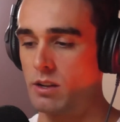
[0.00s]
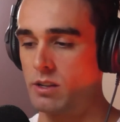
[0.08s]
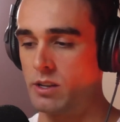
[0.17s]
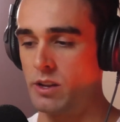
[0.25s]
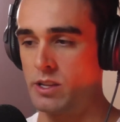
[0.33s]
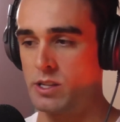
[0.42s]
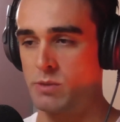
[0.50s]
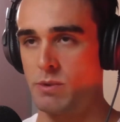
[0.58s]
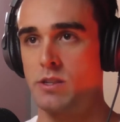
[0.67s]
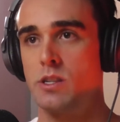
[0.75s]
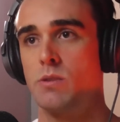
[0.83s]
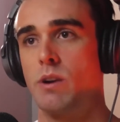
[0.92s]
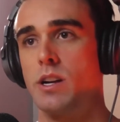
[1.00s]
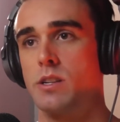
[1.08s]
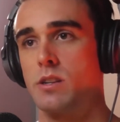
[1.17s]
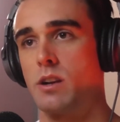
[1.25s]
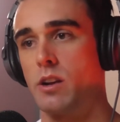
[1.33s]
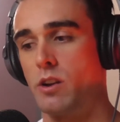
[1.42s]
you know, this is my
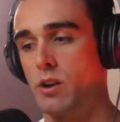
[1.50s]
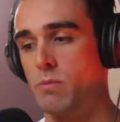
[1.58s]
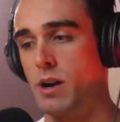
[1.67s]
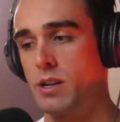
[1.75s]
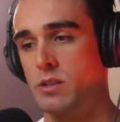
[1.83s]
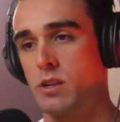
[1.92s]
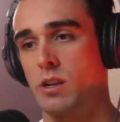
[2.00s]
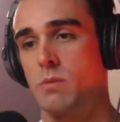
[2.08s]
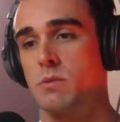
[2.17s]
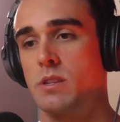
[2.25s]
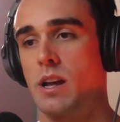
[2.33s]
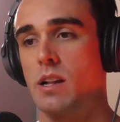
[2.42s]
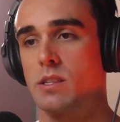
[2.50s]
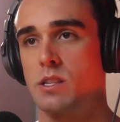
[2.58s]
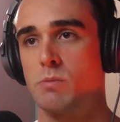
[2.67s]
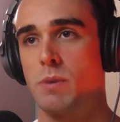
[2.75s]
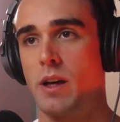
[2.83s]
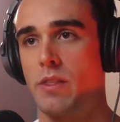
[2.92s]
situation, I know my
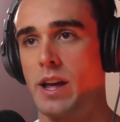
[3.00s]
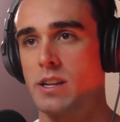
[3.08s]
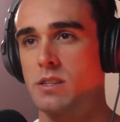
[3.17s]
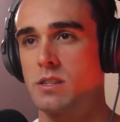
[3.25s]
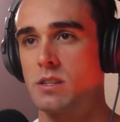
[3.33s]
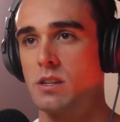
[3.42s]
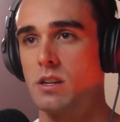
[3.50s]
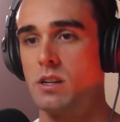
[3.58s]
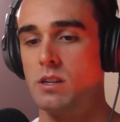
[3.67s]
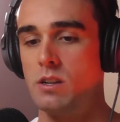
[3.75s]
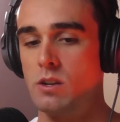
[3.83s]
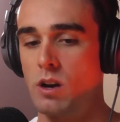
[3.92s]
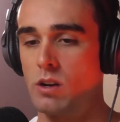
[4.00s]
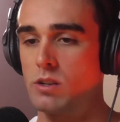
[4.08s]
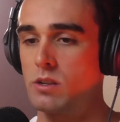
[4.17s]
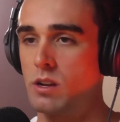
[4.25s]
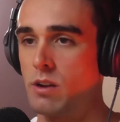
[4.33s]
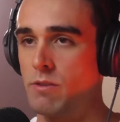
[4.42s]
circumstances, but that's not
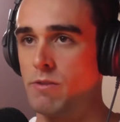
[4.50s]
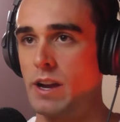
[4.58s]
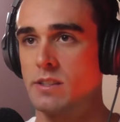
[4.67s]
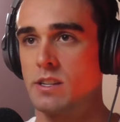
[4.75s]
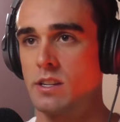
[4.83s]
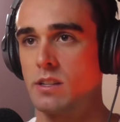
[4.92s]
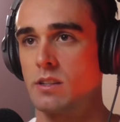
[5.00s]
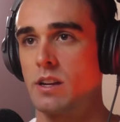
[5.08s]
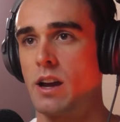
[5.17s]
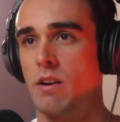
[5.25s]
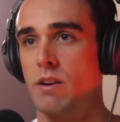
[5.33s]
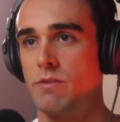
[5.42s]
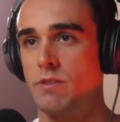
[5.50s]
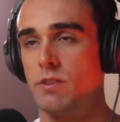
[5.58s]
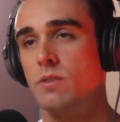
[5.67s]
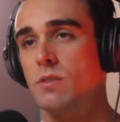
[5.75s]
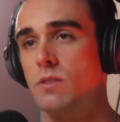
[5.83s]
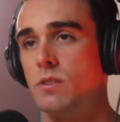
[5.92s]
affecting how I feel.